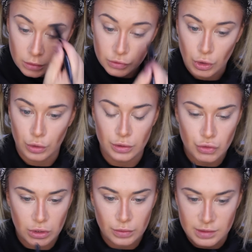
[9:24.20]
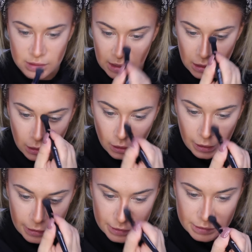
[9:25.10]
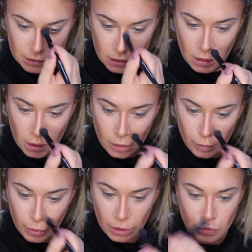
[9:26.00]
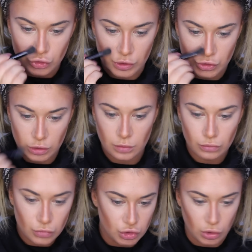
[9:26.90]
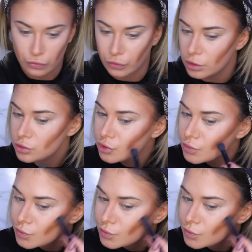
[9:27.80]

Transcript: So you can still see the lines, but it's just softened.